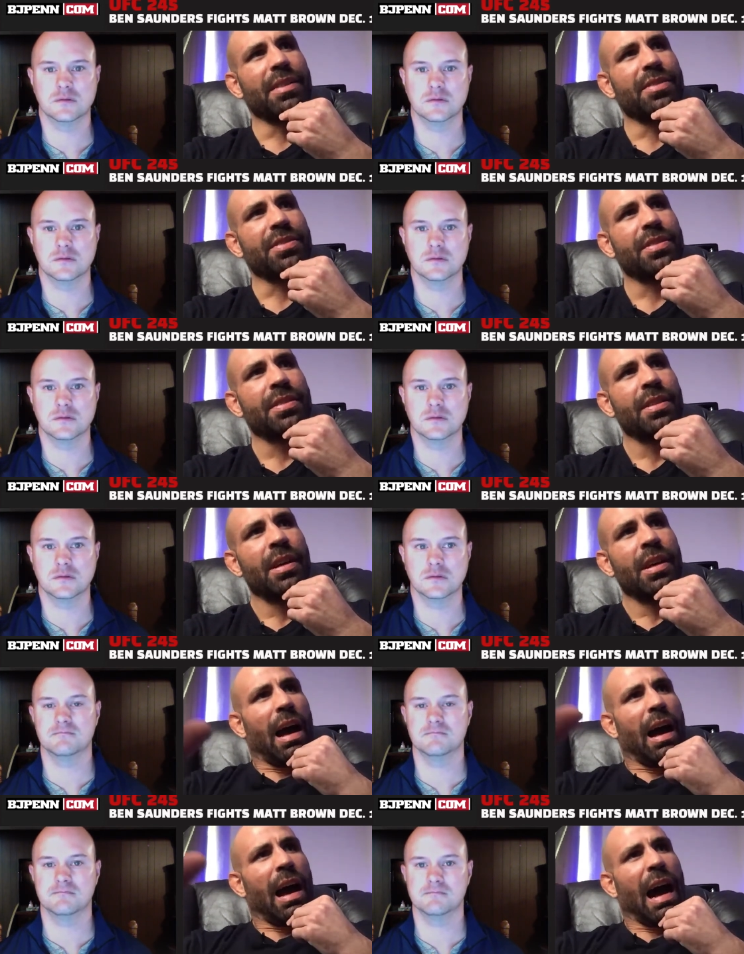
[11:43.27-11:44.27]
Speaker 1: it's,
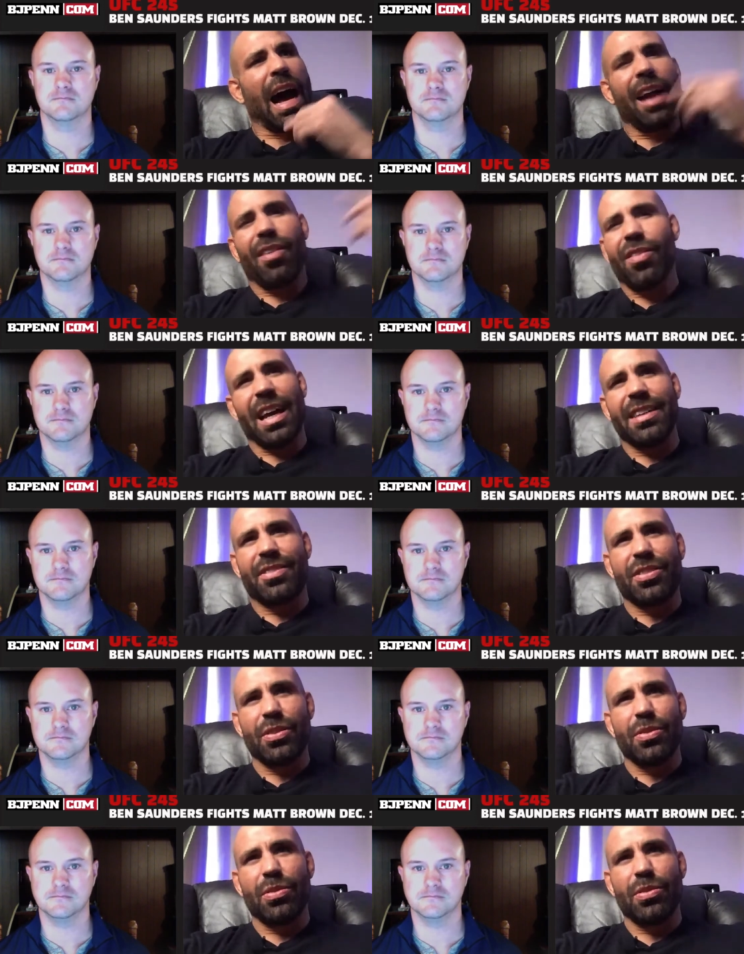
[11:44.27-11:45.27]
I don't like
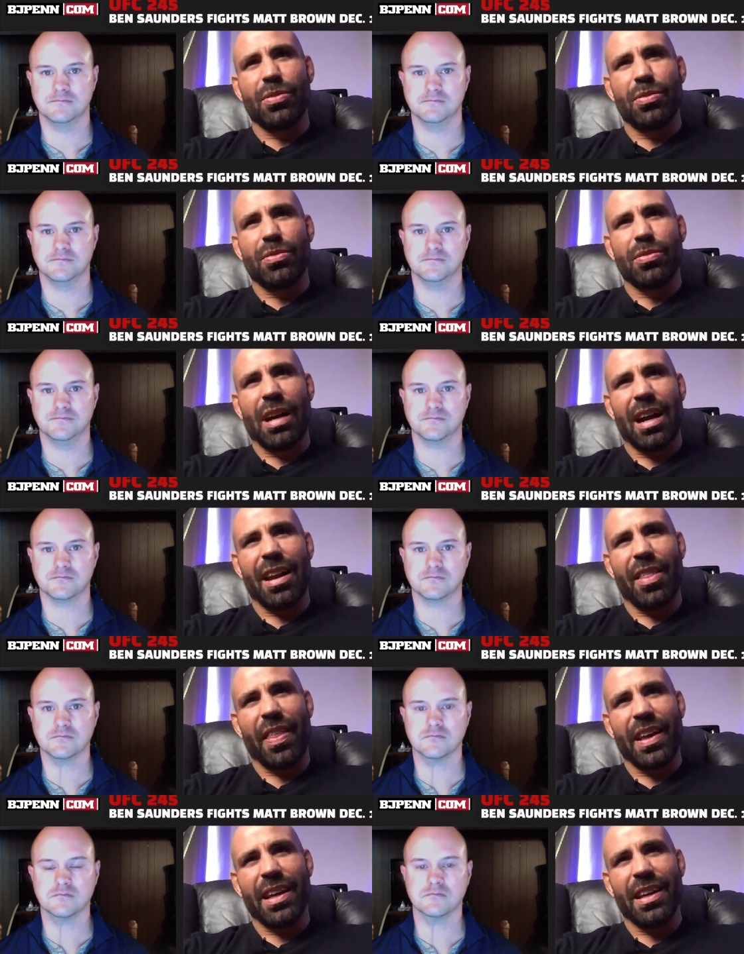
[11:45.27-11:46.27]
to kind
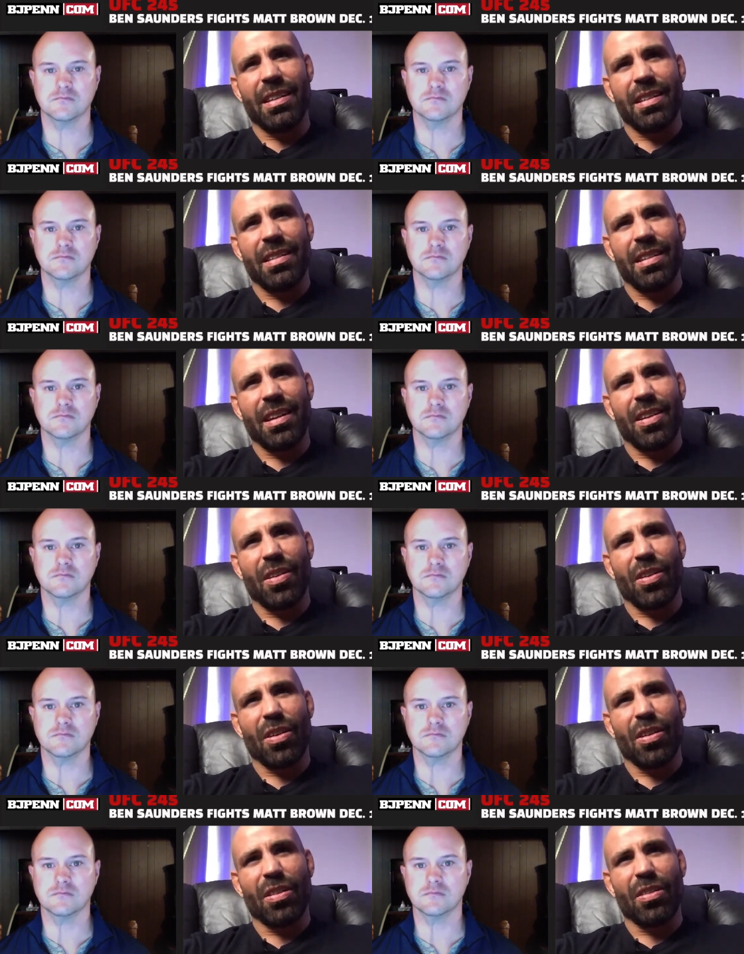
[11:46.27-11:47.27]
of think
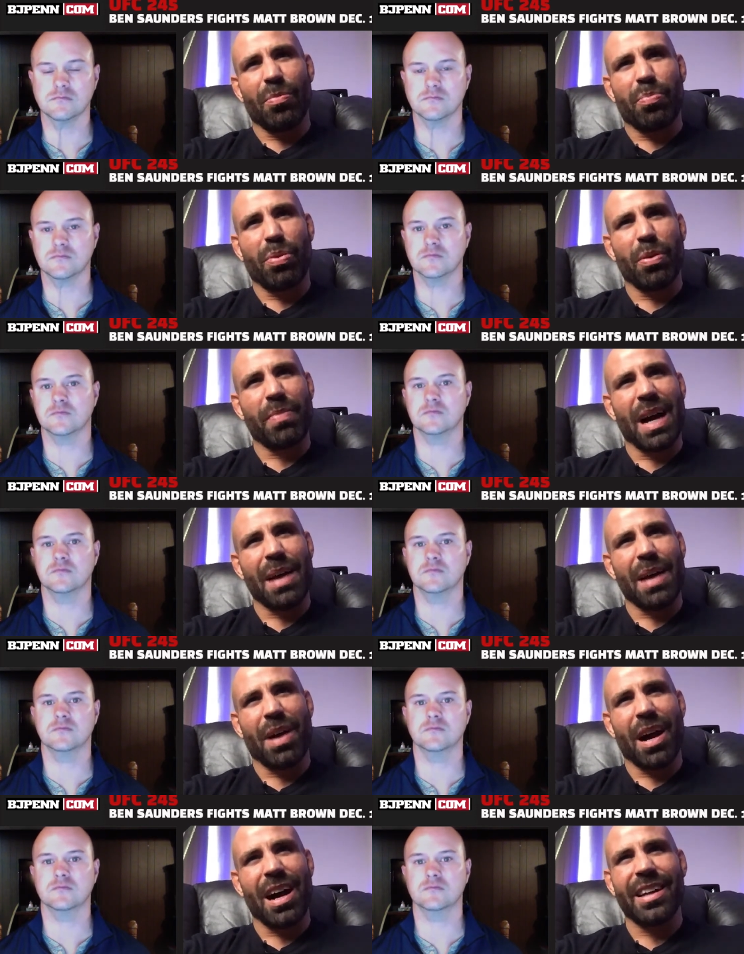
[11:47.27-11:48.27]
or put my
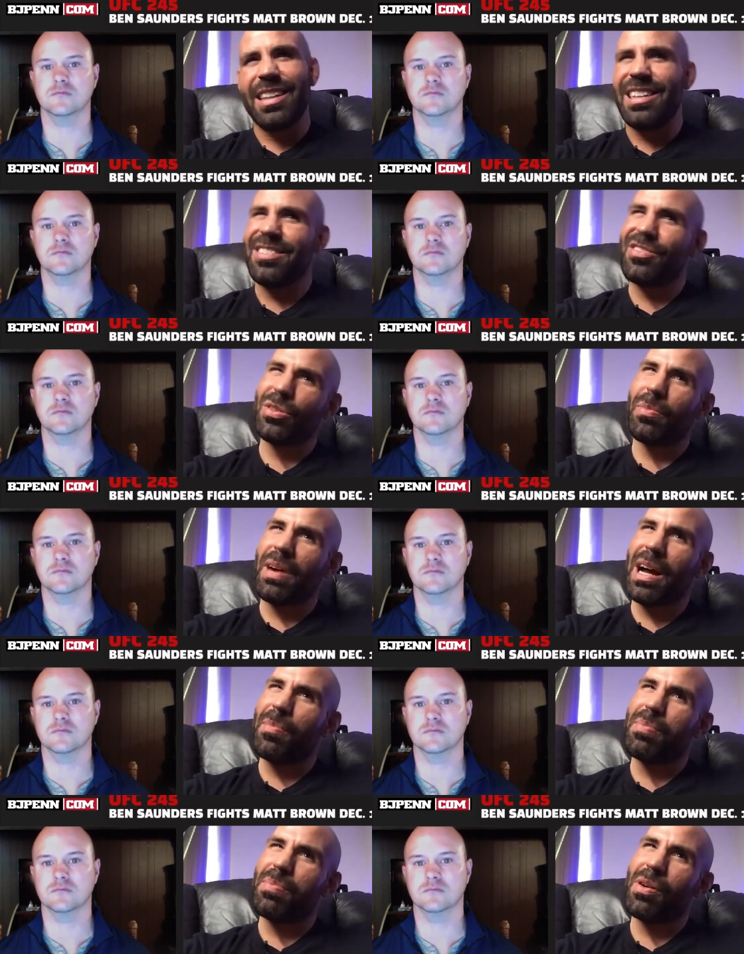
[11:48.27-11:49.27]
mind into my
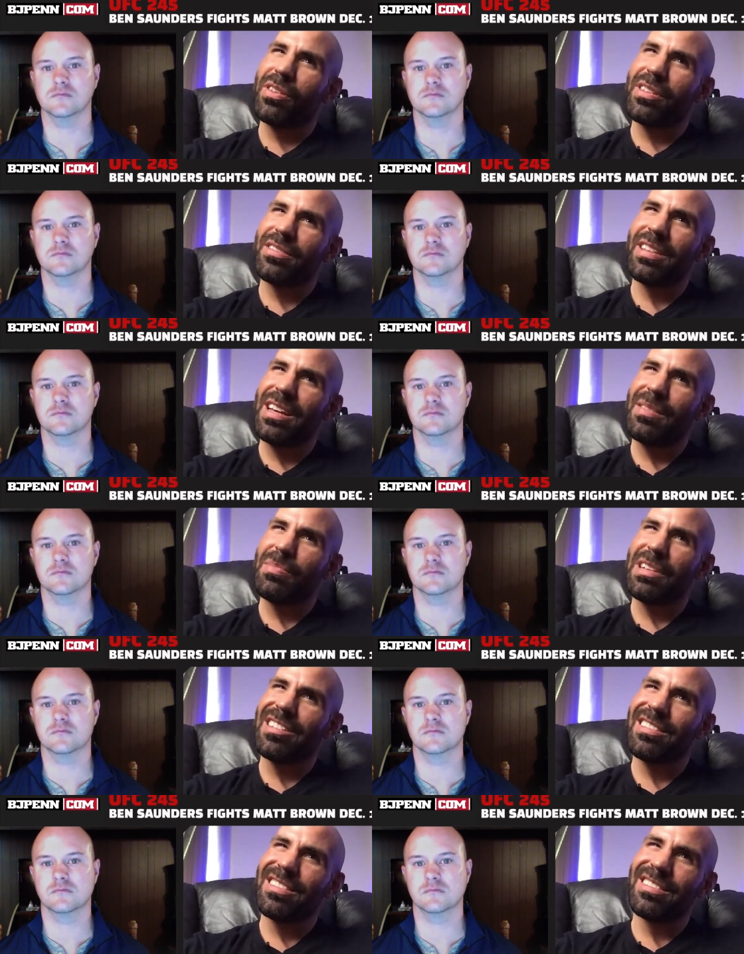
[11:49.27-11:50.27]
opponent's head
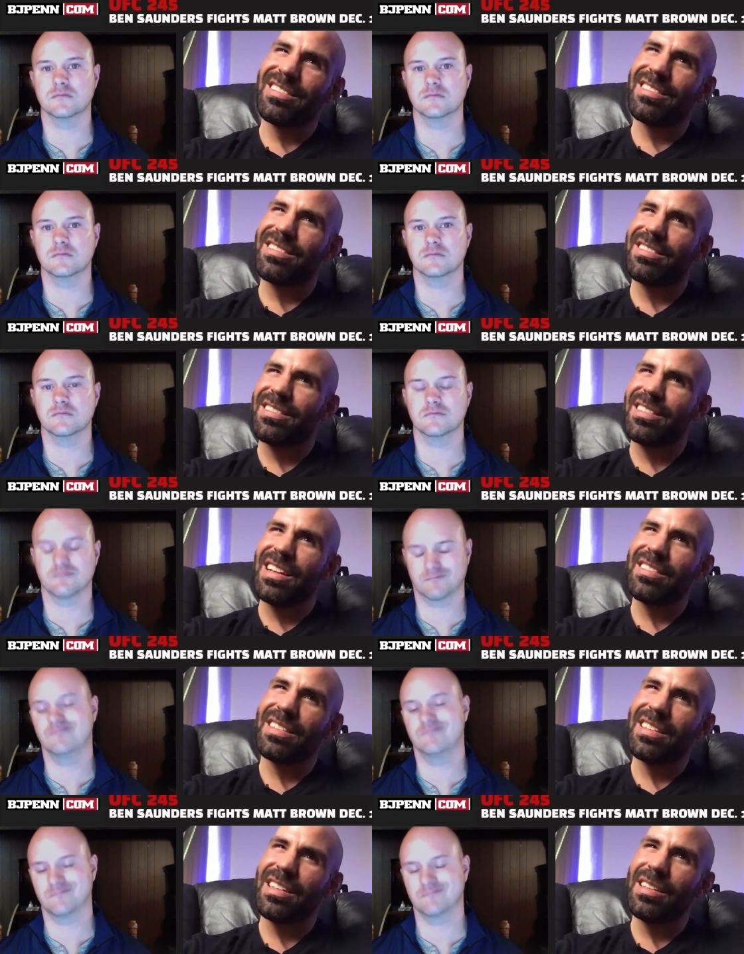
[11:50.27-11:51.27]
because that
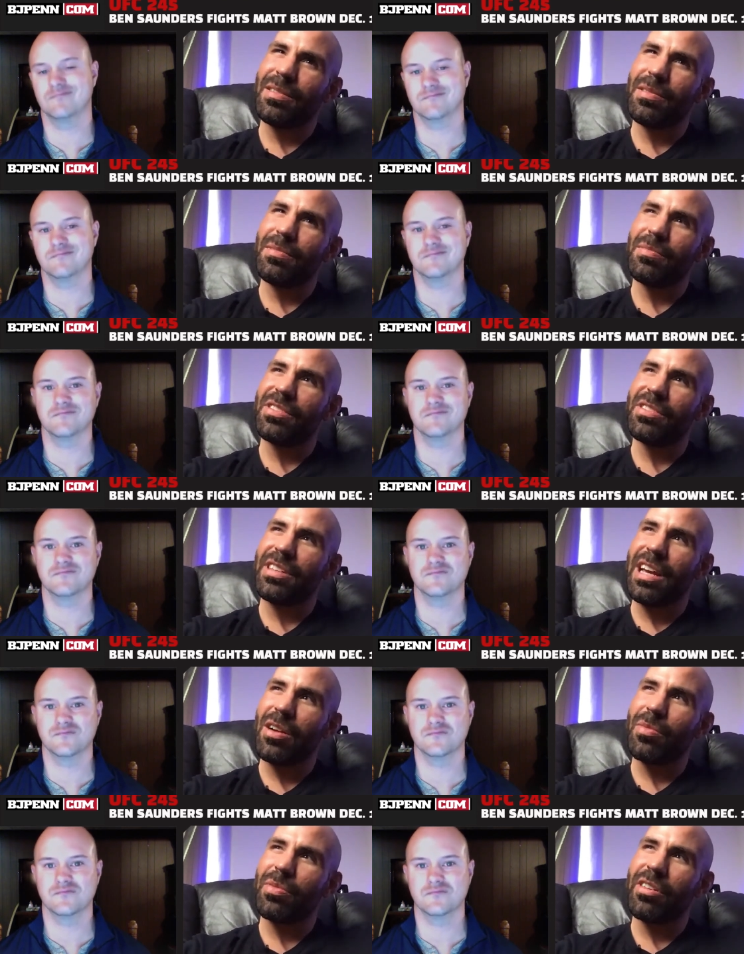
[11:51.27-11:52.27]
seems
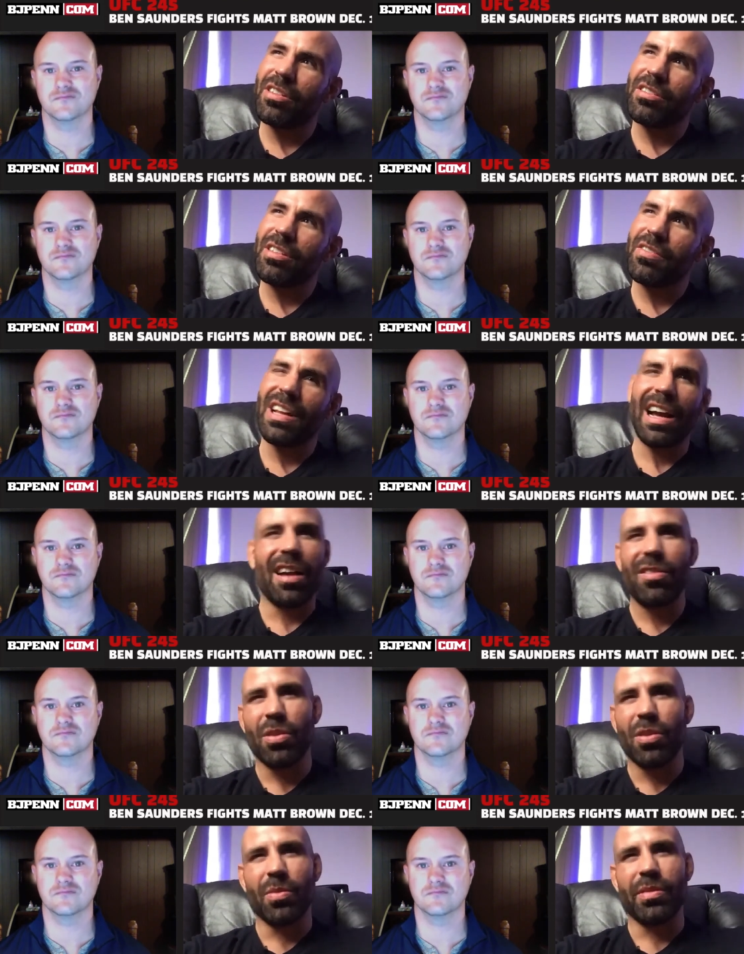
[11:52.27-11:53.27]
counterproductive. Like, I
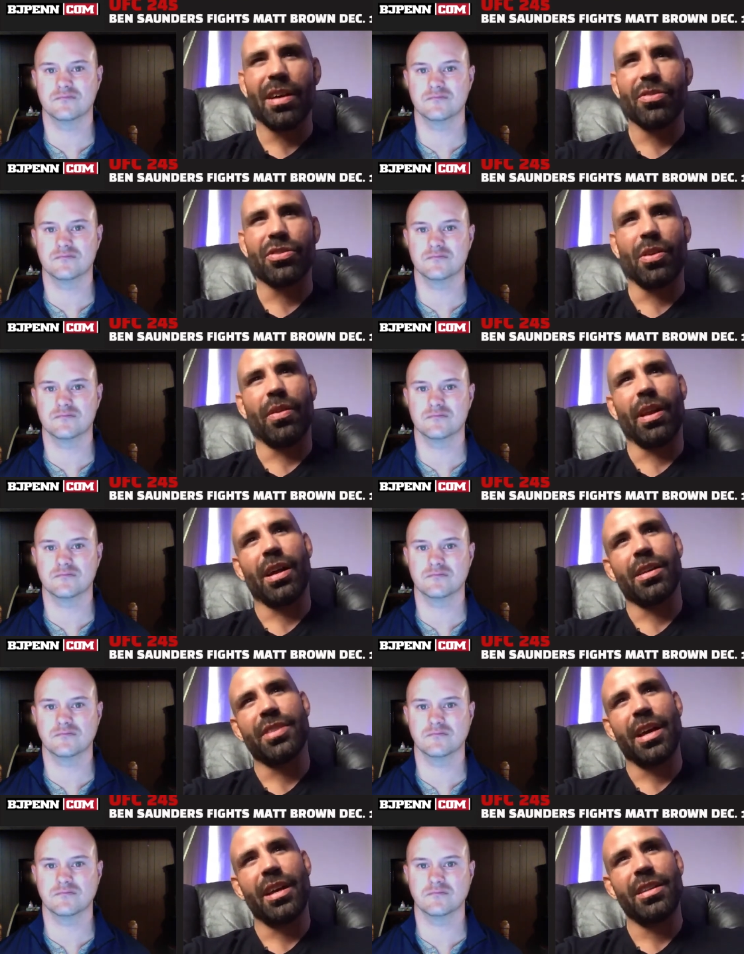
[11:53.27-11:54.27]
don't know what the hell's going on in
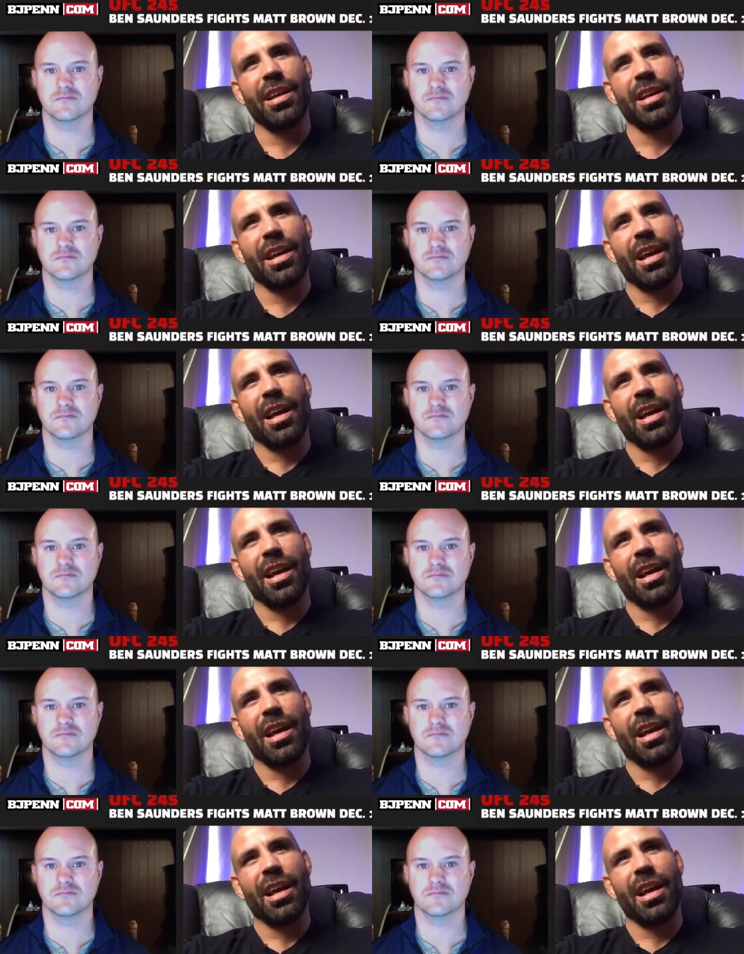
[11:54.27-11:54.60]
his head.